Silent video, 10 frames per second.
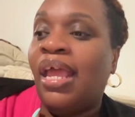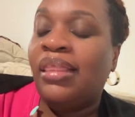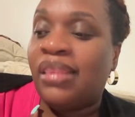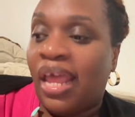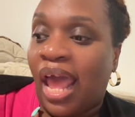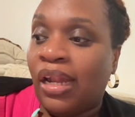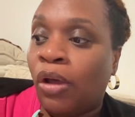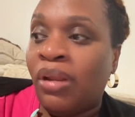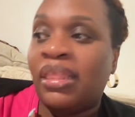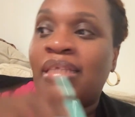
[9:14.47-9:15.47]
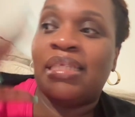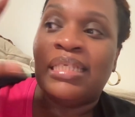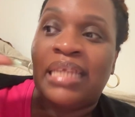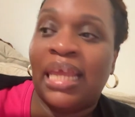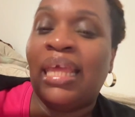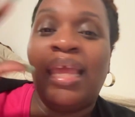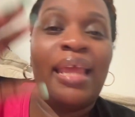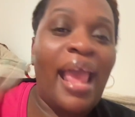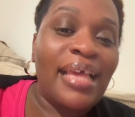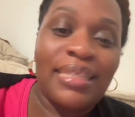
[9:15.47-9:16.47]
that I know that this is Diddy and
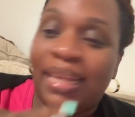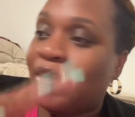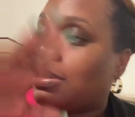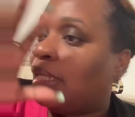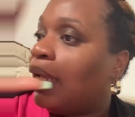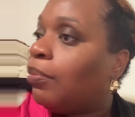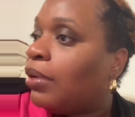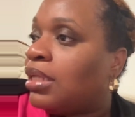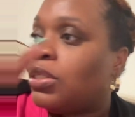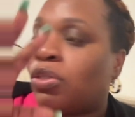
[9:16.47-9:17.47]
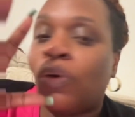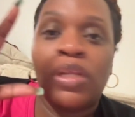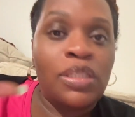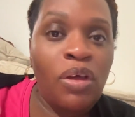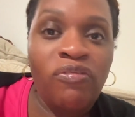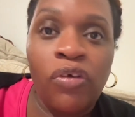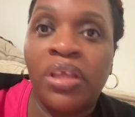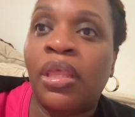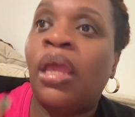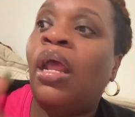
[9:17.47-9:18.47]
Cassie, they're celebrities and so on and so
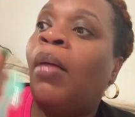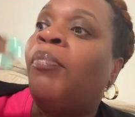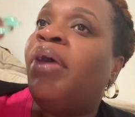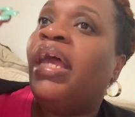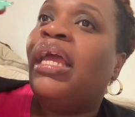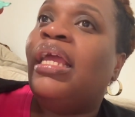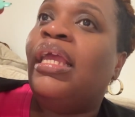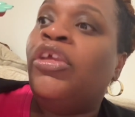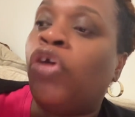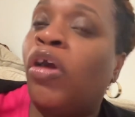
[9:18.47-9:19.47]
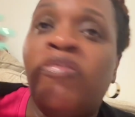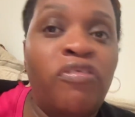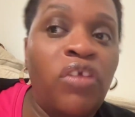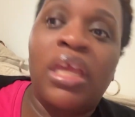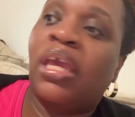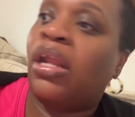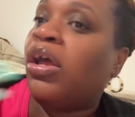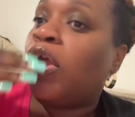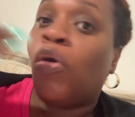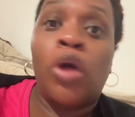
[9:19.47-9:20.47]
forth, but your friend
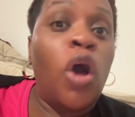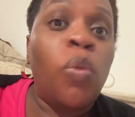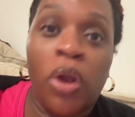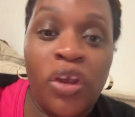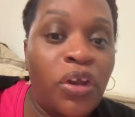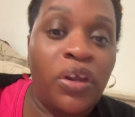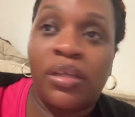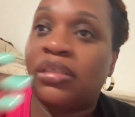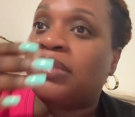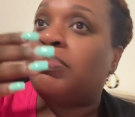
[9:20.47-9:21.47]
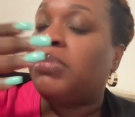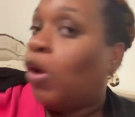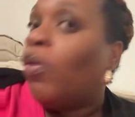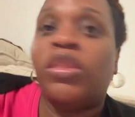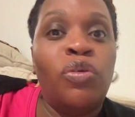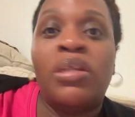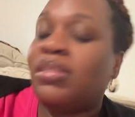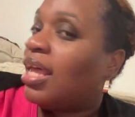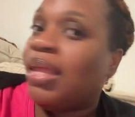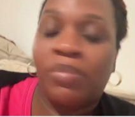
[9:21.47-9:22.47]
or your coworker is going through the
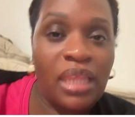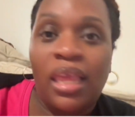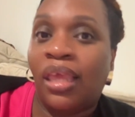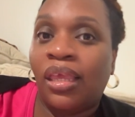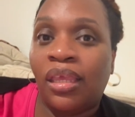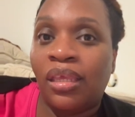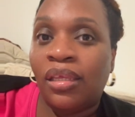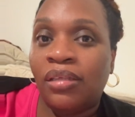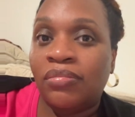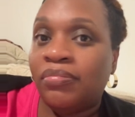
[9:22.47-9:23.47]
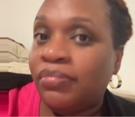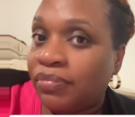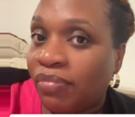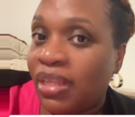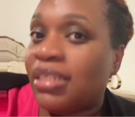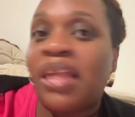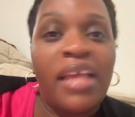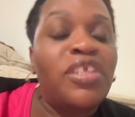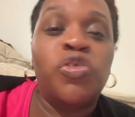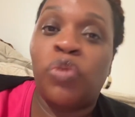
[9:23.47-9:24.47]
same thing. This
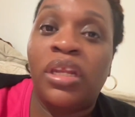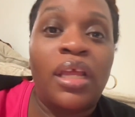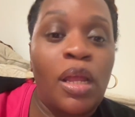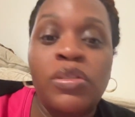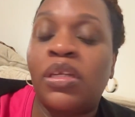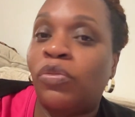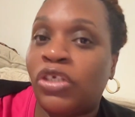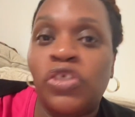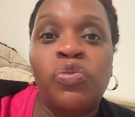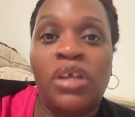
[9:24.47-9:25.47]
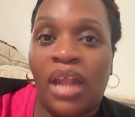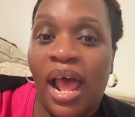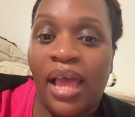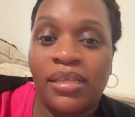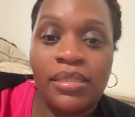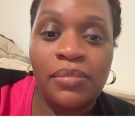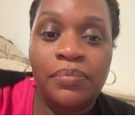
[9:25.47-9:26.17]
case is really closer than what you realize.